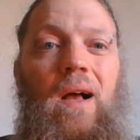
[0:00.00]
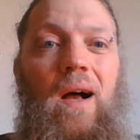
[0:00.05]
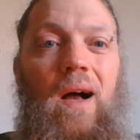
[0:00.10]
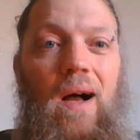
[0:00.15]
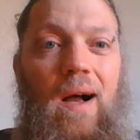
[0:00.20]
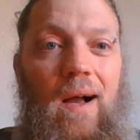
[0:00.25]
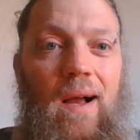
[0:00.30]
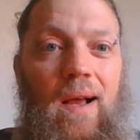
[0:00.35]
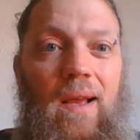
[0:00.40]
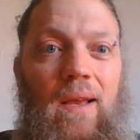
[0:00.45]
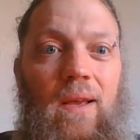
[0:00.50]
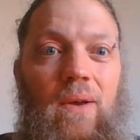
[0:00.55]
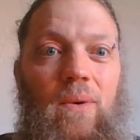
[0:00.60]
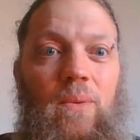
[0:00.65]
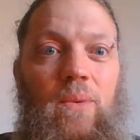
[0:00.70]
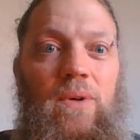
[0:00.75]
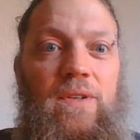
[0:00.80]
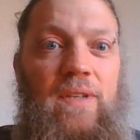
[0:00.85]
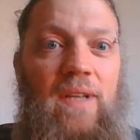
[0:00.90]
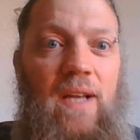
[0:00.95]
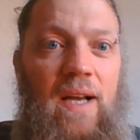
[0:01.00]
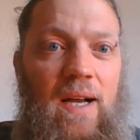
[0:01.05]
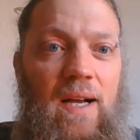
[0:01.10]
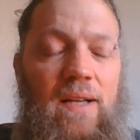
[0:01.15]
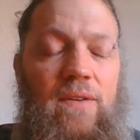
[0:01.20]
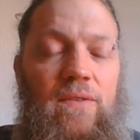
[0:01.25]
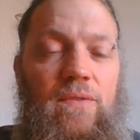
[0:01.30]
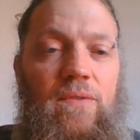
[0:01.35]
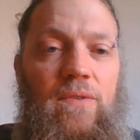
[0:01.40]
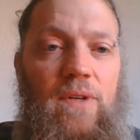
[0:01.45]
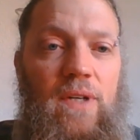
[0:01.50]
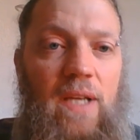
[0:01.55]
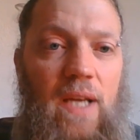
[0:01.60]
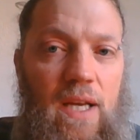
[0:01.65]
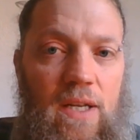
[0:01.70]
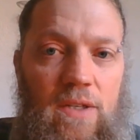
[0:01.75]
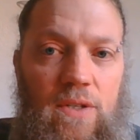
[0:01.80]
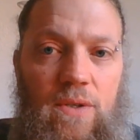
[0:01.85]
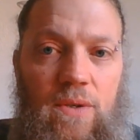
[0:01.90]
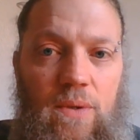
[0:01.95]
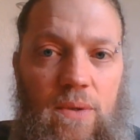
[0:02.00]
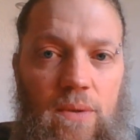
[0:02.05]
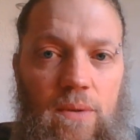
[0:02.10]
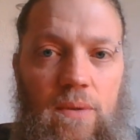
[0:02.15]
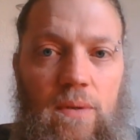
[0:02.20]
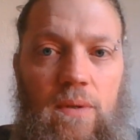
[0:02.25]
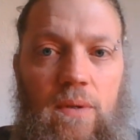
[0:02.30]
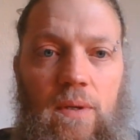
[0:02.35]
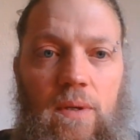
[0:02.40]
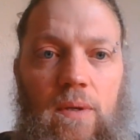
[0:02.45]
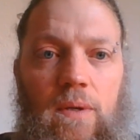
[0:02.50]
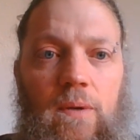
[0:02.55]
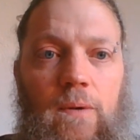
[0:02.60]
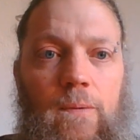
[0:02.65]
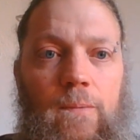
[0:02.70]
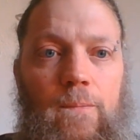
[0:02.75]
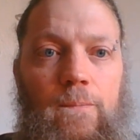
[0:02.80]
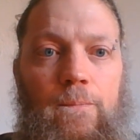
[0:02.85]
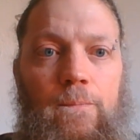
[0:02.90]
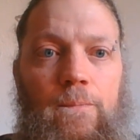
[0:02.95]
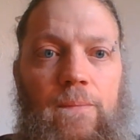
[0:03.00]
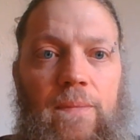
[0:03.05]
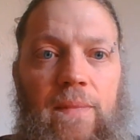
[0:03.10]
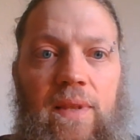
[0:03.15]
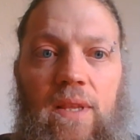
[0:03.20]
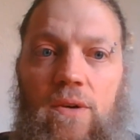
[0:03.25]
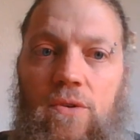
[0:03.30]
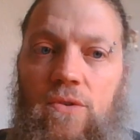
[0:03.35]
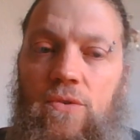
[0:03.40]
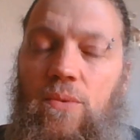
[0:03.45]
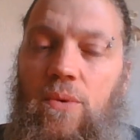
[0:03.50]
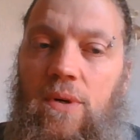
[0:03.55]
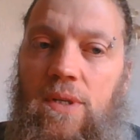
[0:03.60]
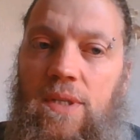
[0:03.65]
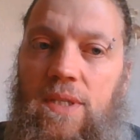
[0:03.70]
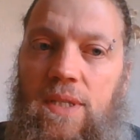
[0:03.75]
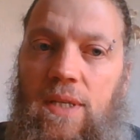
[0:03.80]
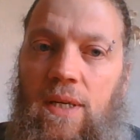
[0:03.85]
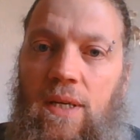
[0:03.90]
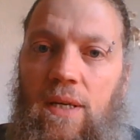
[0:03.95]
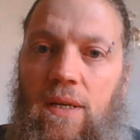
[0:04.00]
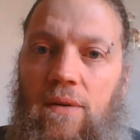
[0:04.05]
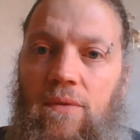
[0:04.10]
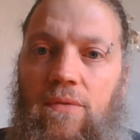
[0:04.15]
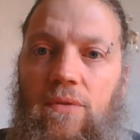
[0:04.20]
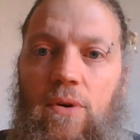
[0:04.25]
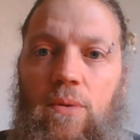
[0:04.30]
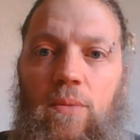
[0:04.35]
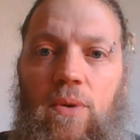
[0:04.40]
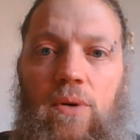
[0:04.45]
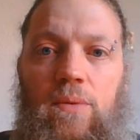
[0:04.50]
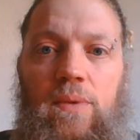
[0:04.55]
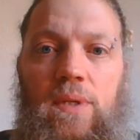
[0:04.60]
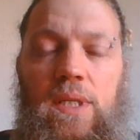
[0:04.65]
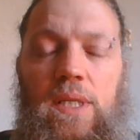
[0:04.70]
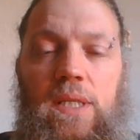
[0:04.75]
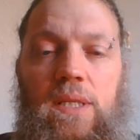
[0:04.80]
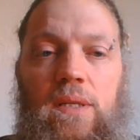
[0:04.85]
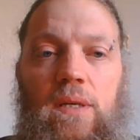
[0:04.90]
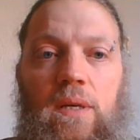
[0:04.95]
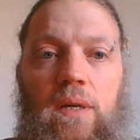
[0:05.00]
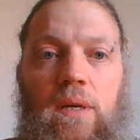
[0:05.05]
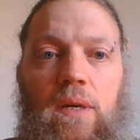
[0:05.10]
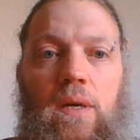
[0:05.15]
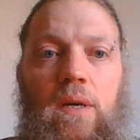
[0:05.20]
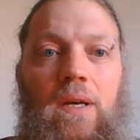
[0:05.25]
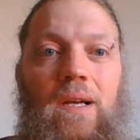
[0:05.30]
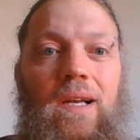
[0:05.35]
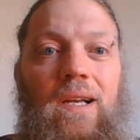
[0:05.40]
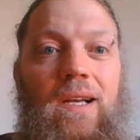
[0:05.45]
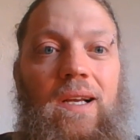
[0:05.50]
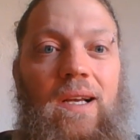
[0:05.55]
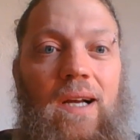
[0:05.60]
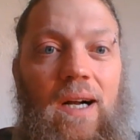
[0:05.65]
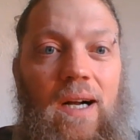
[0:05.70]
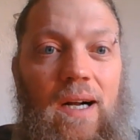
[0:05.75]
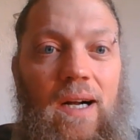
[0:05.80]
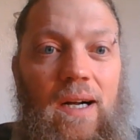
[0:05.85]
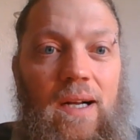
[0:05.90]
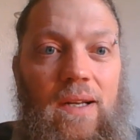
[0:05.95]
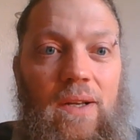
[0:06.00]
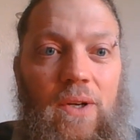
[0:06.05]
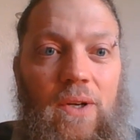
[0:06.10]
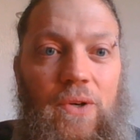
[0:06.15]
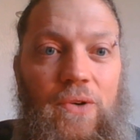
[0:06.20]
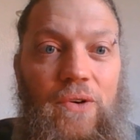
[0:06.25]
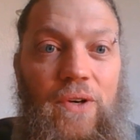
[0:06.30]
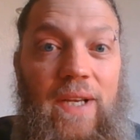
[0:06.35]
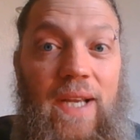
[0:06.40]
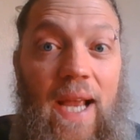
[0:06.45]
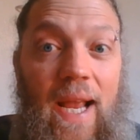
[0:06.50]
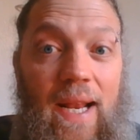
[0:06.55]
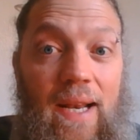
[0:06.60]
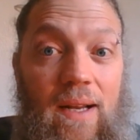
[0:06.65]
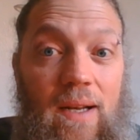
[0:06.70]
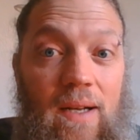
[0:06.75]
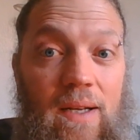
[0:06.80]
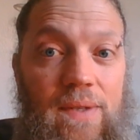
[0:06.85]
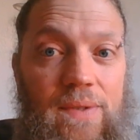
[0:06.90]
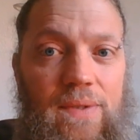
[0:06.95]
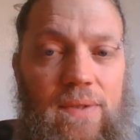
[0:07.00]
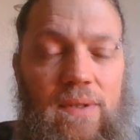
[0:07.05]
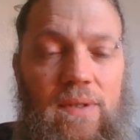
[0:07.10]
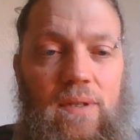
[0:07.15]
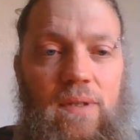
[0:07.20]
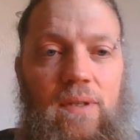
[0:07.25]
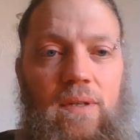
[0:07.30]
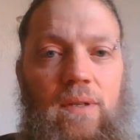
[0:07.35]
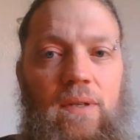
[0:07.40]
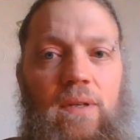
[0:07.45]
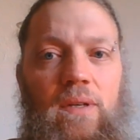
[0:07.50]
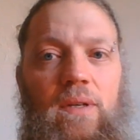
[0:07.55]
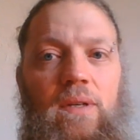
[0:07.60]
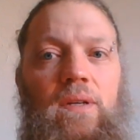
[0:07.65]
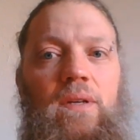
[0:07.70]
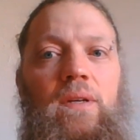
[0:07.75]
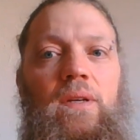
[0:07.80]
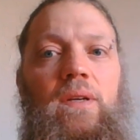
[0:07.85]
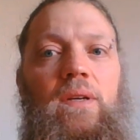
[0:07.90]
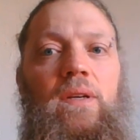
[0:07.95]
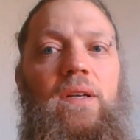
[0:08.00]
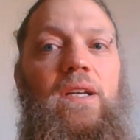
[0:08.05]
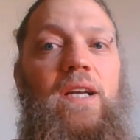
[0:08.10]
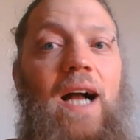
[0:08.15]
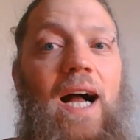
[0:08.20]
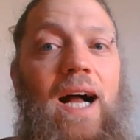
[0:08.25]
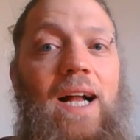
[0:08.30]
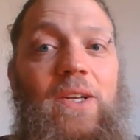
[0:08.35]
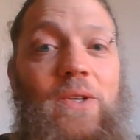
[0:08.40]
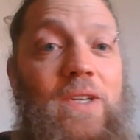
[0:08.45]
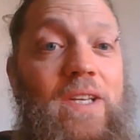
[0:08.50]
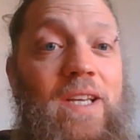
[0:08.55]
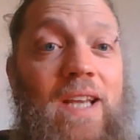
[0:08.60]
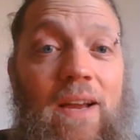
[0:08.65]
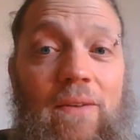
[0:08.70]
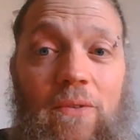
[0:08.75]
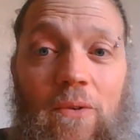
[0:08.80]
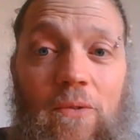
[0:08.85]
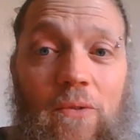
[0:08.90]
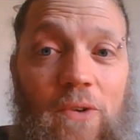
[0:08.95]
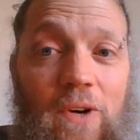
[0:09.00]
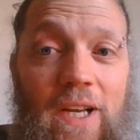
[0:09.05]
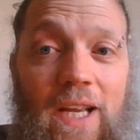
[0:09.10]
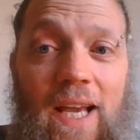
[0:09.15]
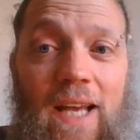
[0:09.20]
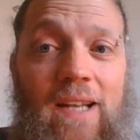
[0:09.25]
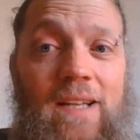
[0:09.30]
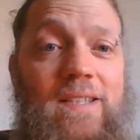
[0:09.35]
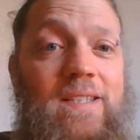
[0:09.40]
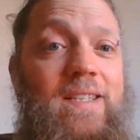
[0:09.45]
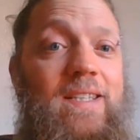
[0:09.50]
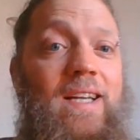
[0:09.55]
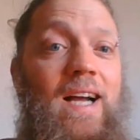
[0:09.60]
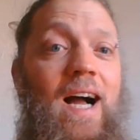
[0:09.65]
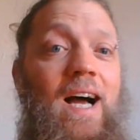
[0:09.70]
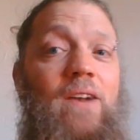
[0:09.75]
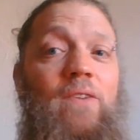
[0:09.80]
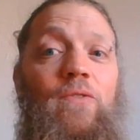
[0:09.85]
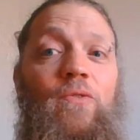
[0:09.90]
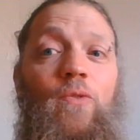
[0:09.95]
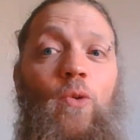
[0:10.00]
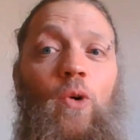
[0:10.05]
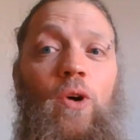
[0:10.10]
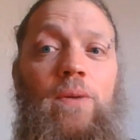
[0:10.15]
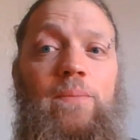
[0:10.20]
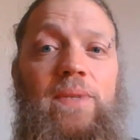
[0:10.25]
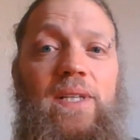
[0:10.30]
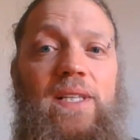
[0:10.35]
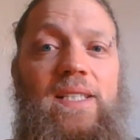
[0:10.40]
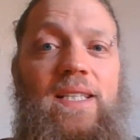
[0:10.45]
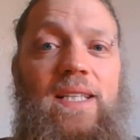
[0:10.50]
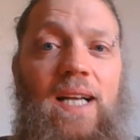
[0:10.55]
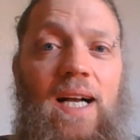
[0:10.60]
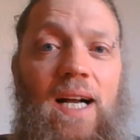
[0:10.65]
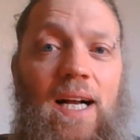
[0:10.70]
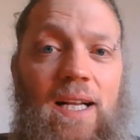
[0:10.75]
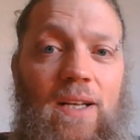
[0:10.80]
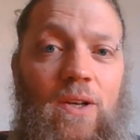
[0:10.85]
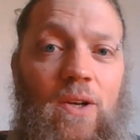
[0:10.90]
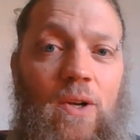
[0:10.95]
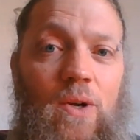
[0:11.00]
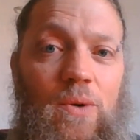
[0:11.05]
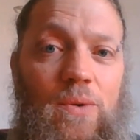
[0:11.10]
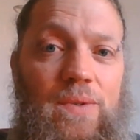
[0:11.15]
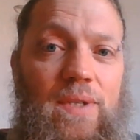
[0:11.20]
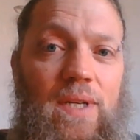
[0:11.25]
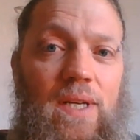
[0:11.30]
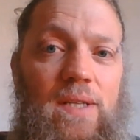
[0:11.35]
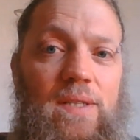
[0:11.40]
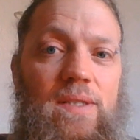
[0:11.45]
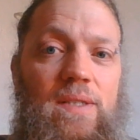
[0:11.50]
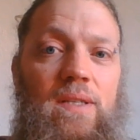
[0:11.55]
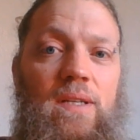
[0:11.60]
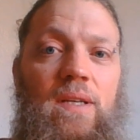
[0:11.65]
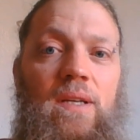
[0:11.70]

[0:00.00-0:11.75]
I will not forget you. Let those words sink in for a moment. God created us. God could never forget us. God formed us. God knows us.